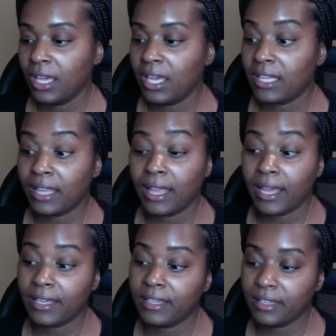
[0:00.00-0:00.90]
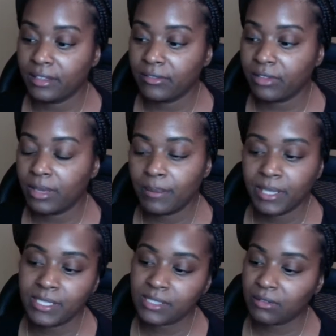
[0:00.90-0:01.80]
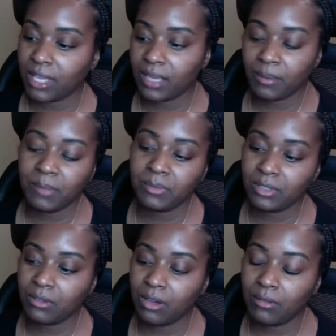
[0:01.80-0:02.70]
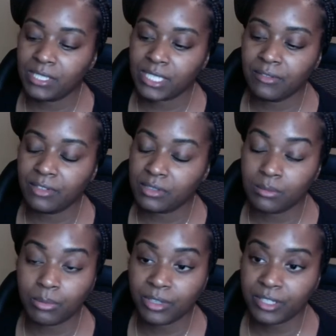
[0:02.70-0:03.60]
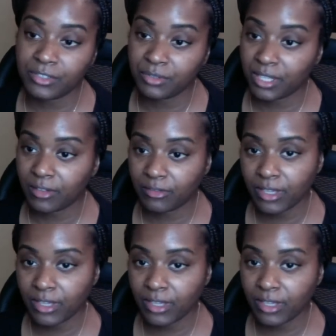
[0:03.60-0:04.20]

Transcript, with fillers: and that I give but it's okay people don't always give you the support that you give